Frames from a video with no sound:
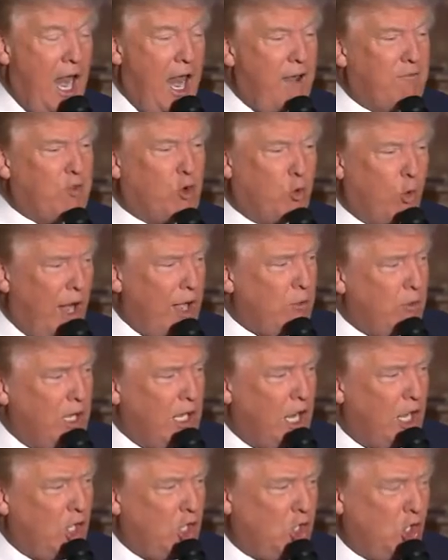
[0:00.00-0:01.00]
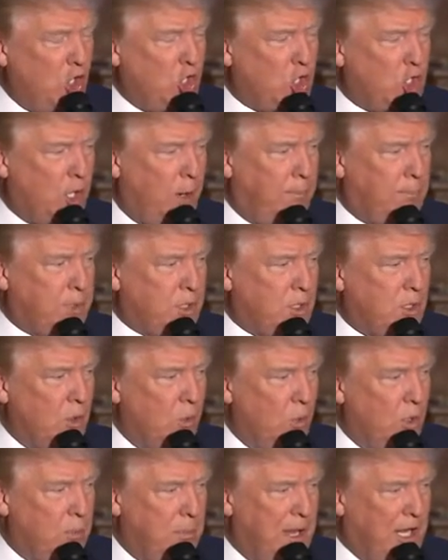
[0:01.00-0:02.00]
And I have great relationships
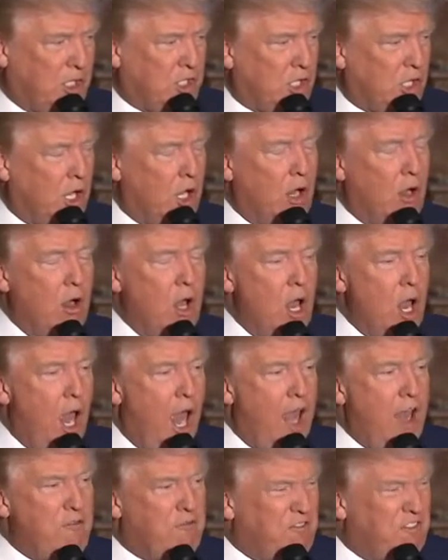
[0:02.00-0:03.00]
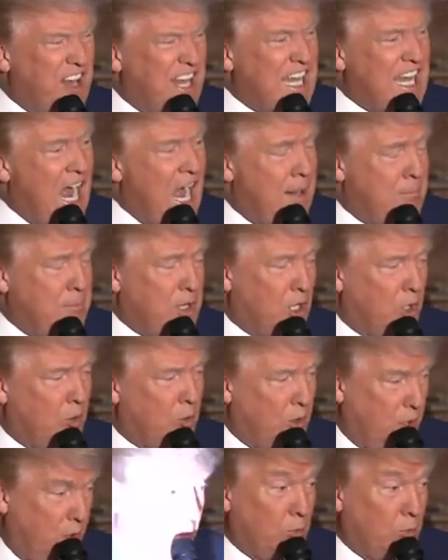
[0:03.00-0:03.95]
with Mexico and phenomenal